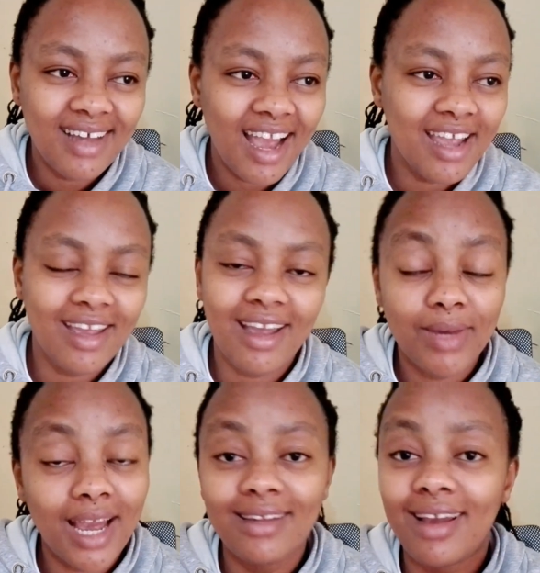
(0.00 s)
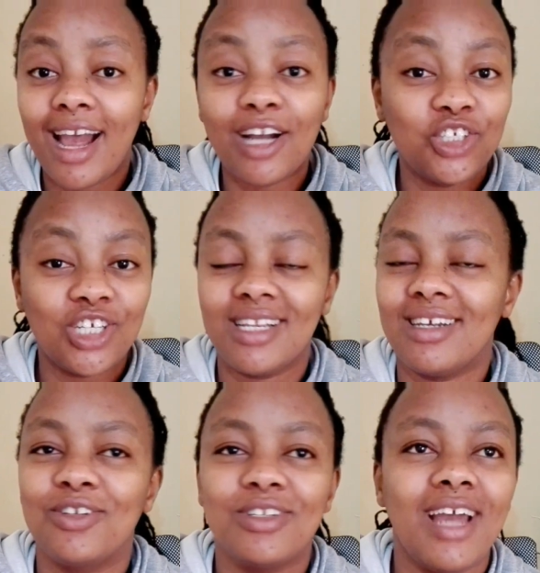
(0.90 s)
I actually
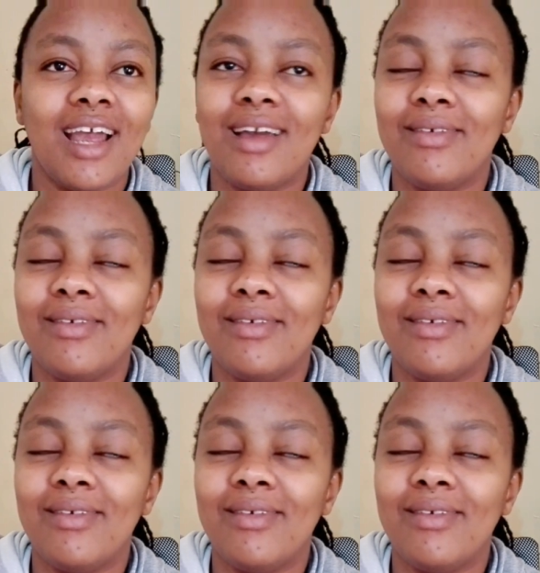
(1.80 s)
could,